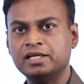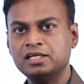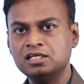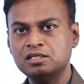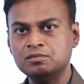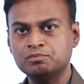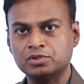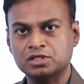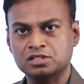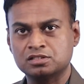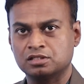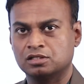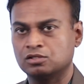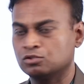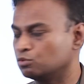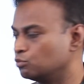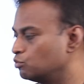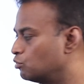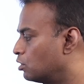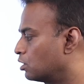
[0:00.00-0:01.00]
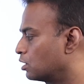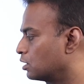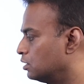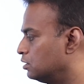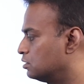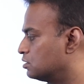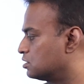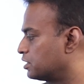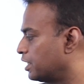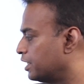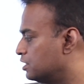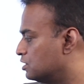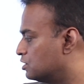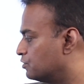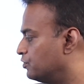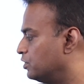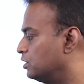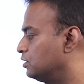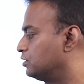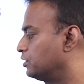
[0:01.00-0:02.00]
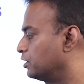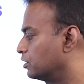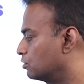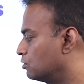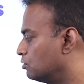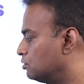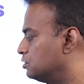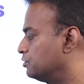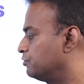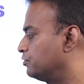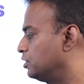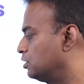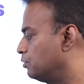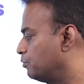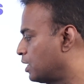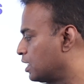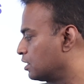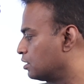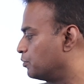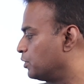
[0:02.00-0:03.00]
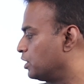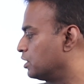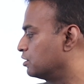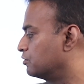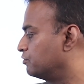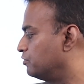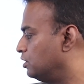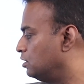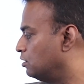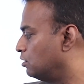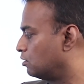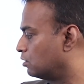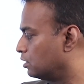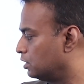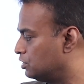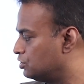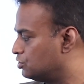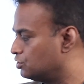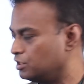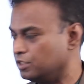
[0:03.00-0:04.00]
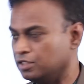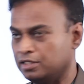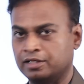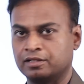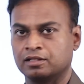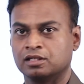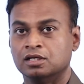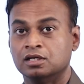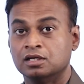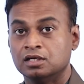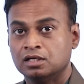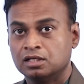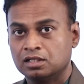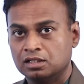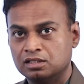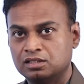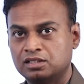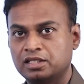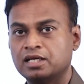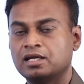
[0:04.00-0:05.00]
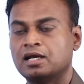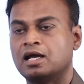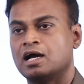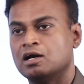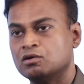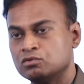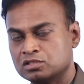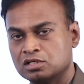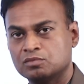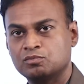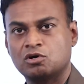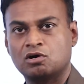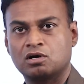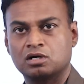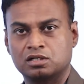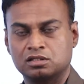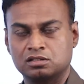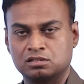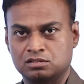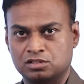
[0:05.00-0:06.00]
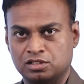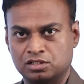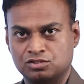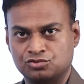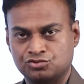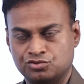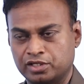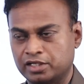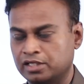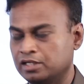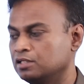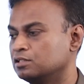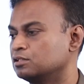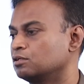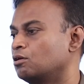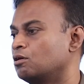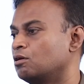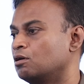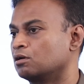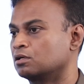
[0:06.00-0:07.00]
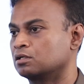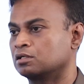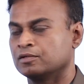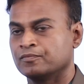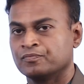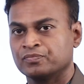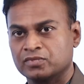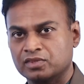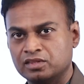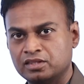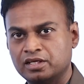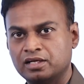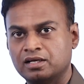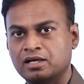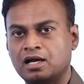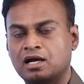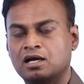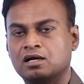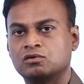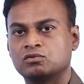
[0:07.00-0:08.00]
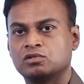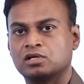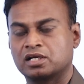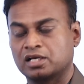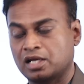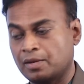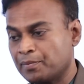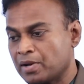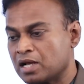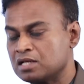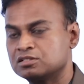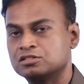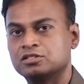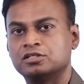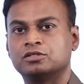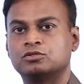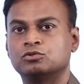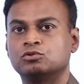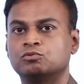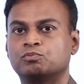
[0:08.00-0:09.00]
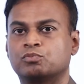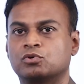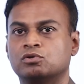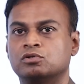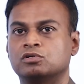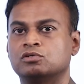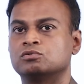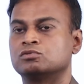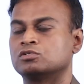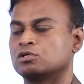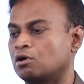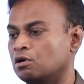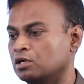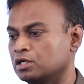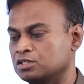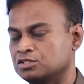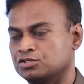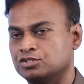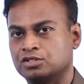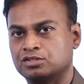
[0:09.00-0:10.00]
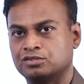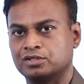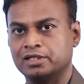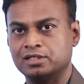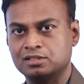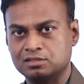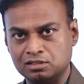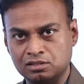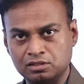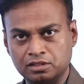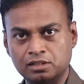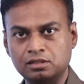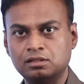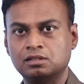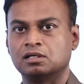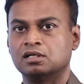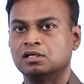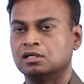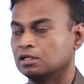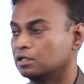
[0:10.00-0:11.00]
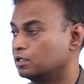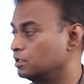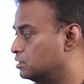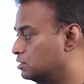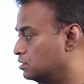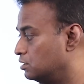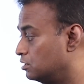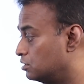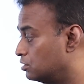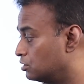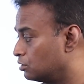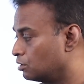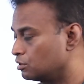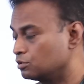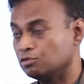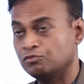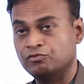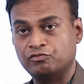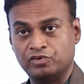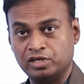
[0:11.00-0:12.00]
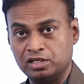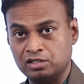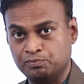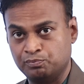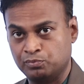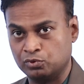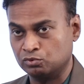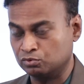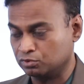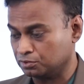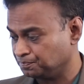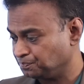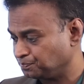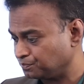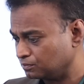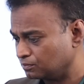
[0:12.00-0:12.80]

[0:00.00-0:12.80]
Any person who are in science field, technology field, mathematics field, or engineering, they have some autistic traits, or they have the capacity to produce autistic traits in their kids. This is also well proved.